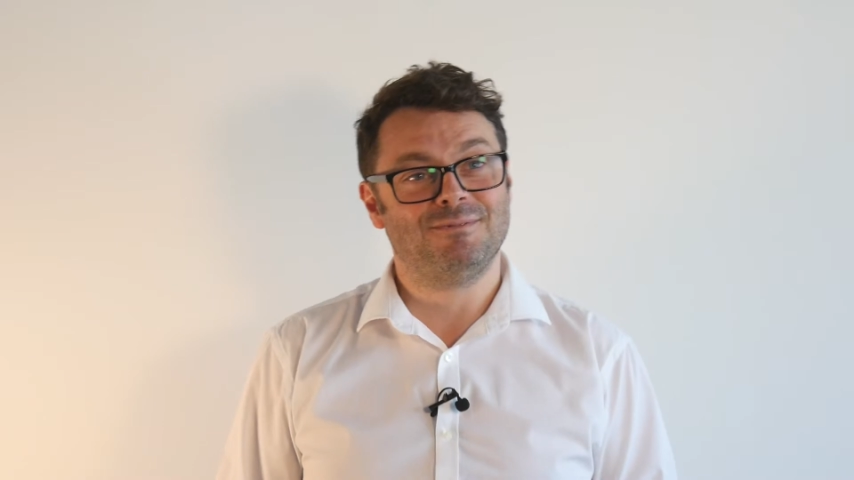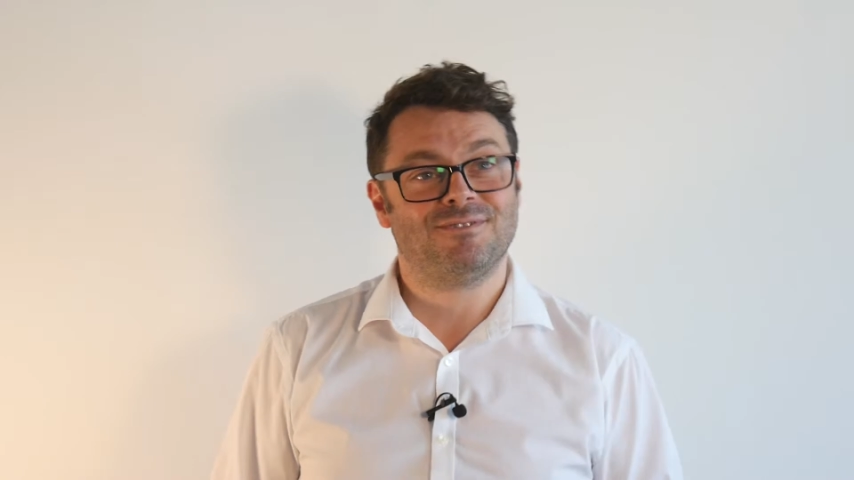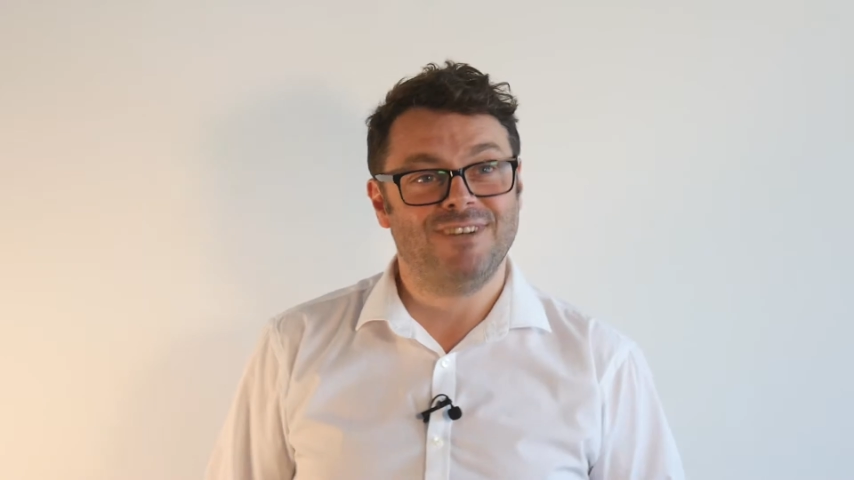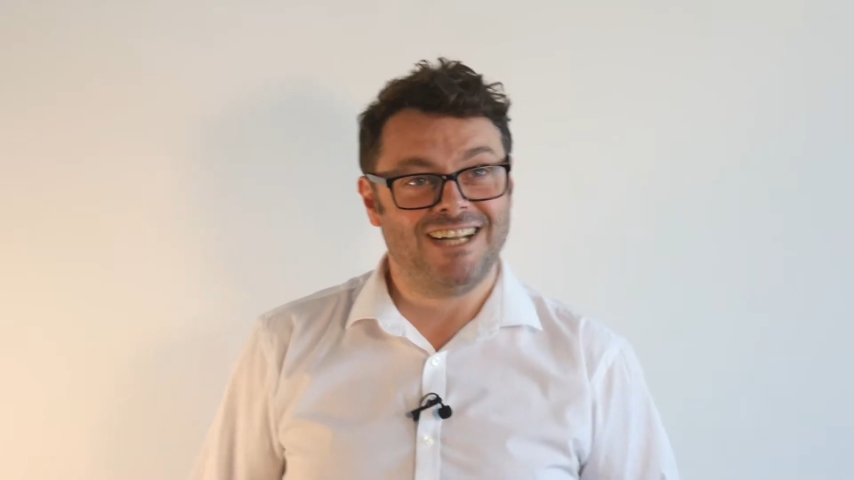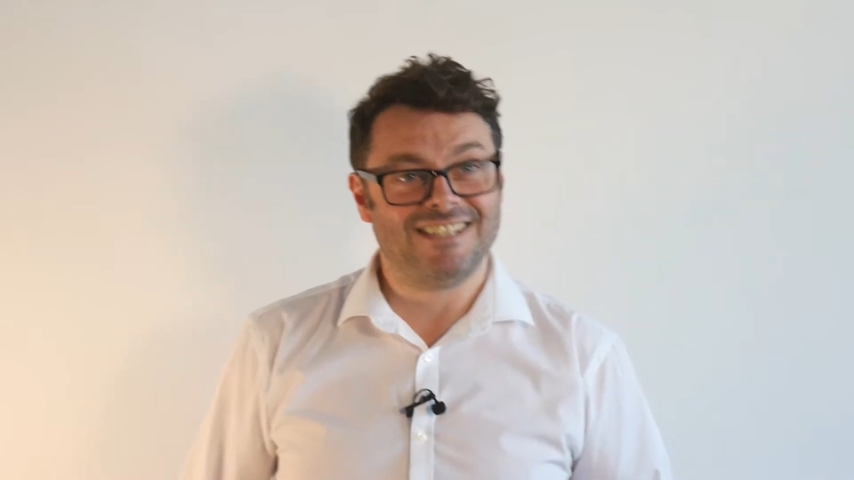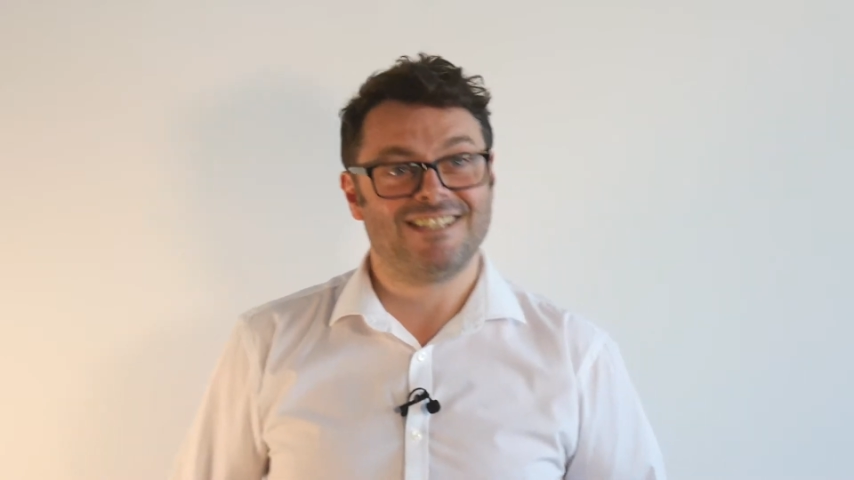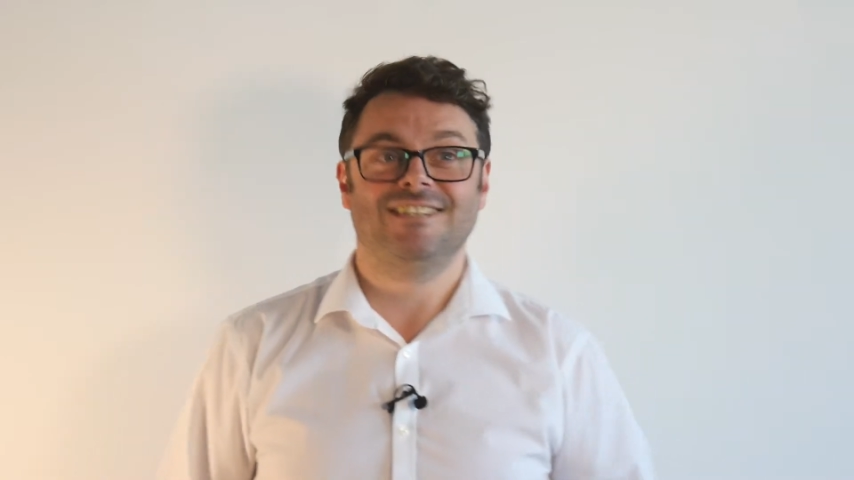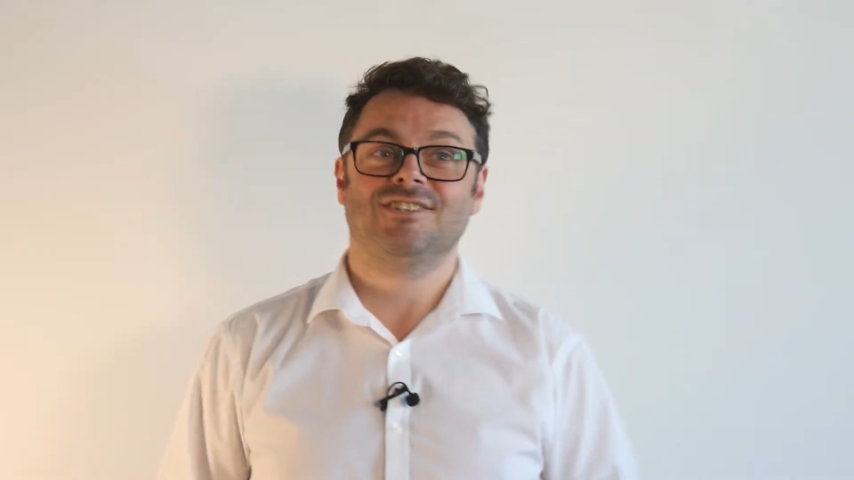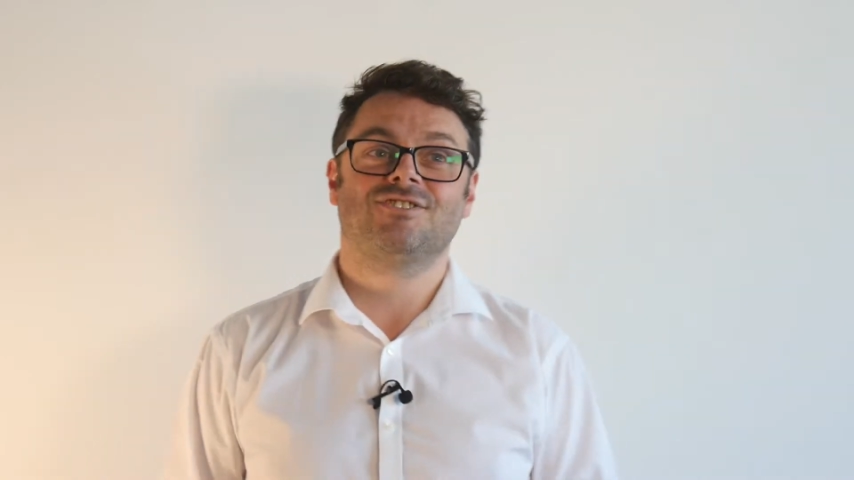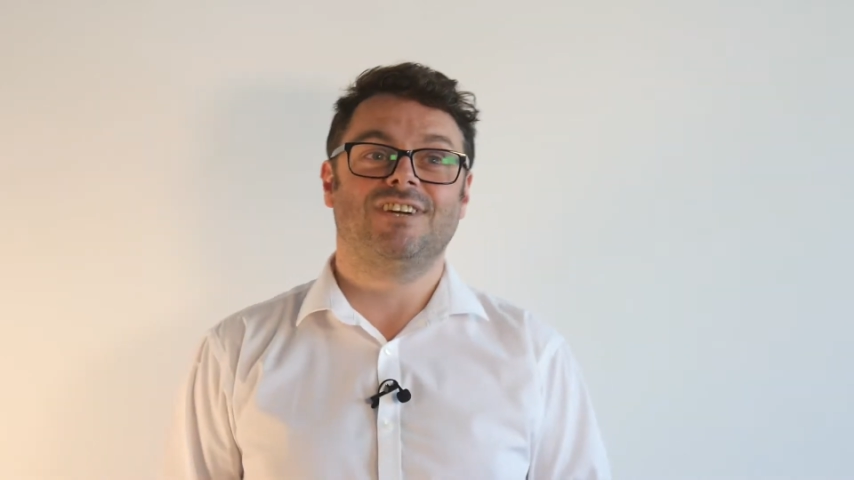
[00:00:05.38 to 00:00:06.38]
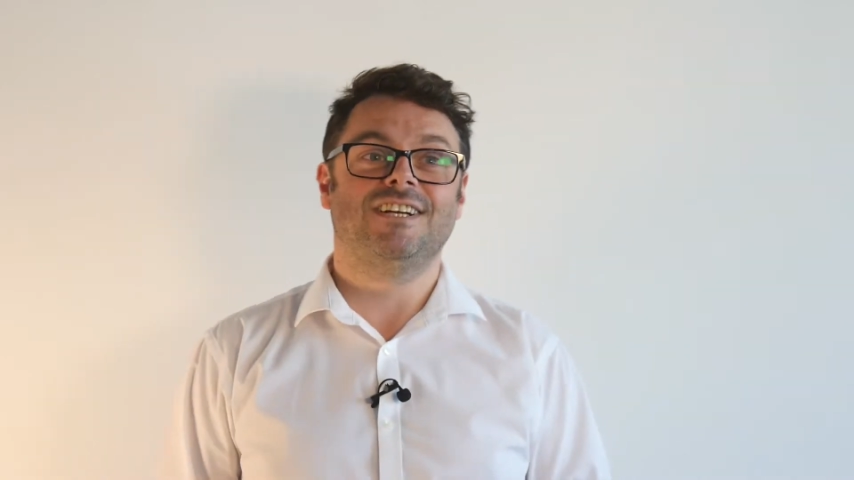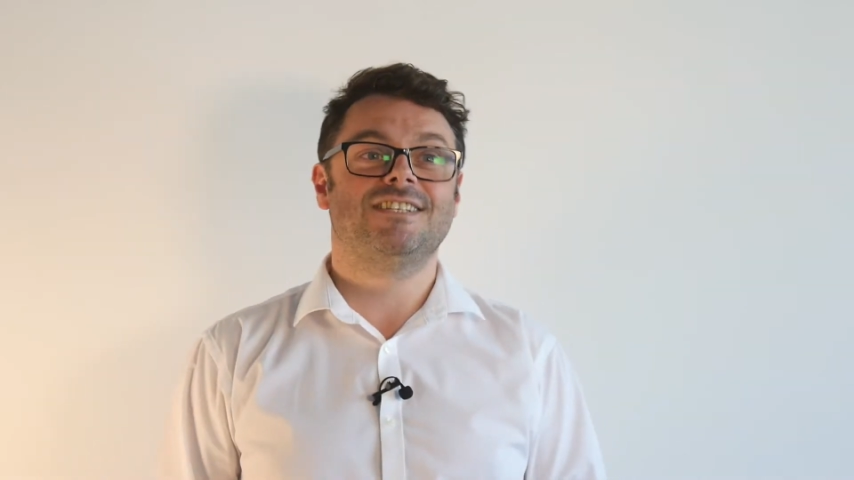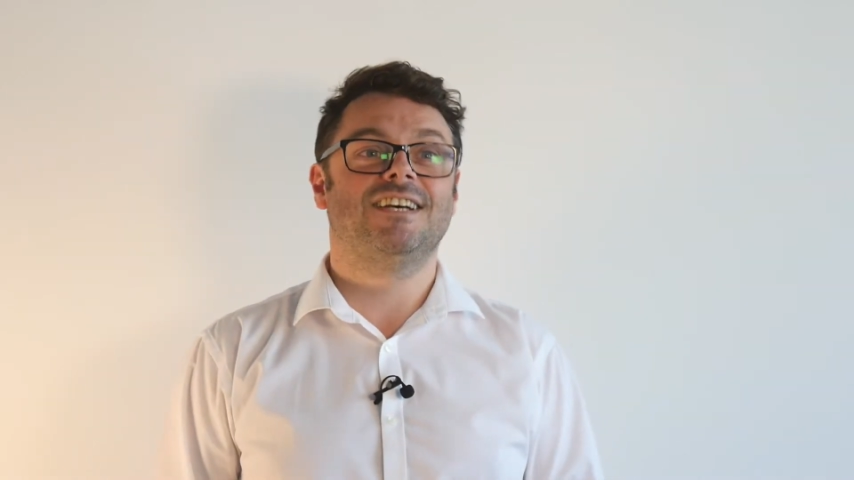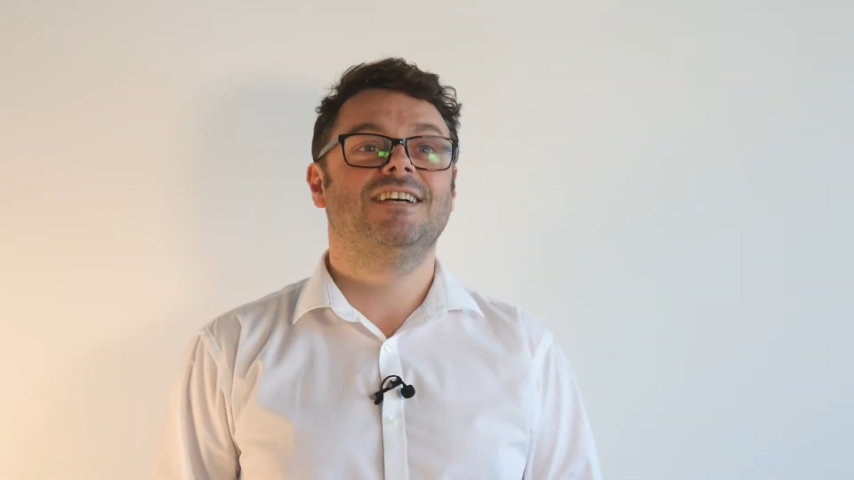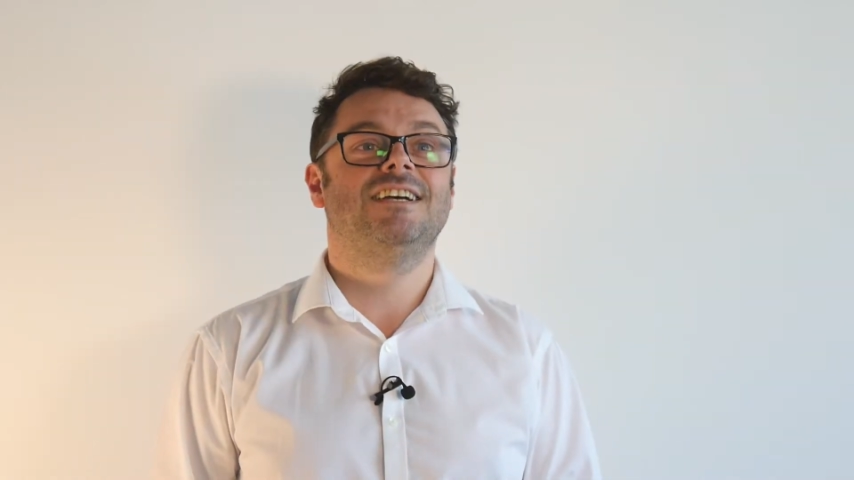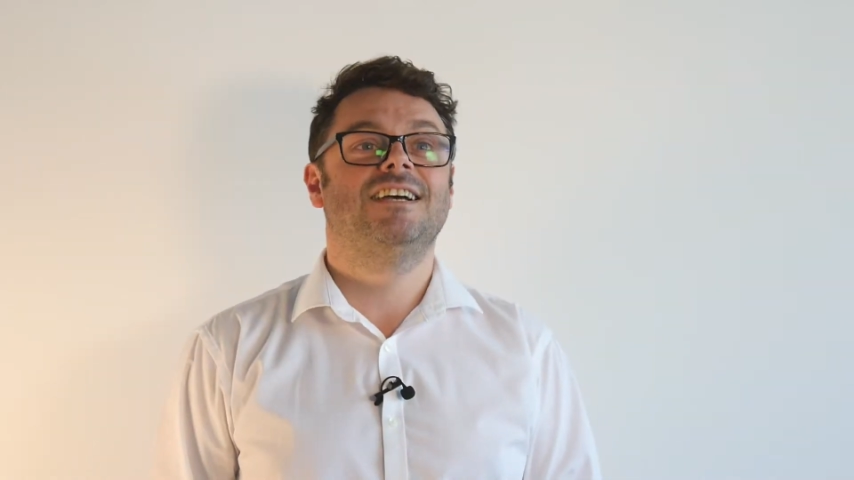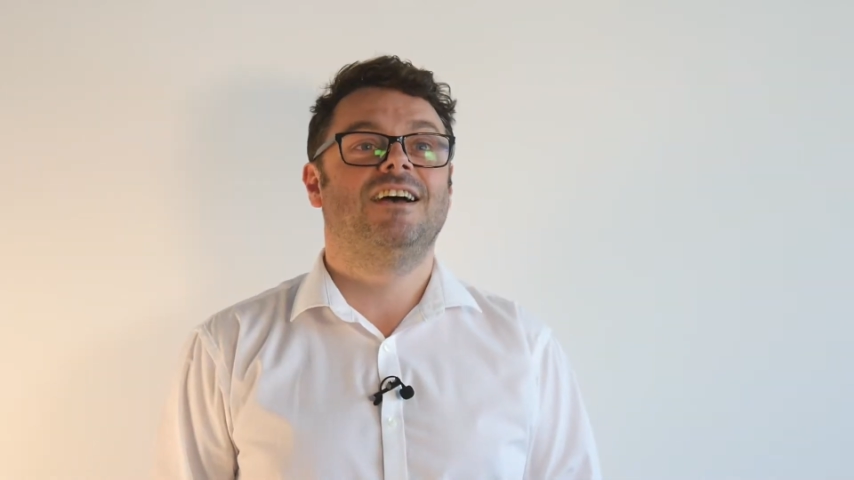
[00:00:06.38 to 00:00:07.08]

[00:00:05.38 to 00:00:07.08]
a freelance illustrator.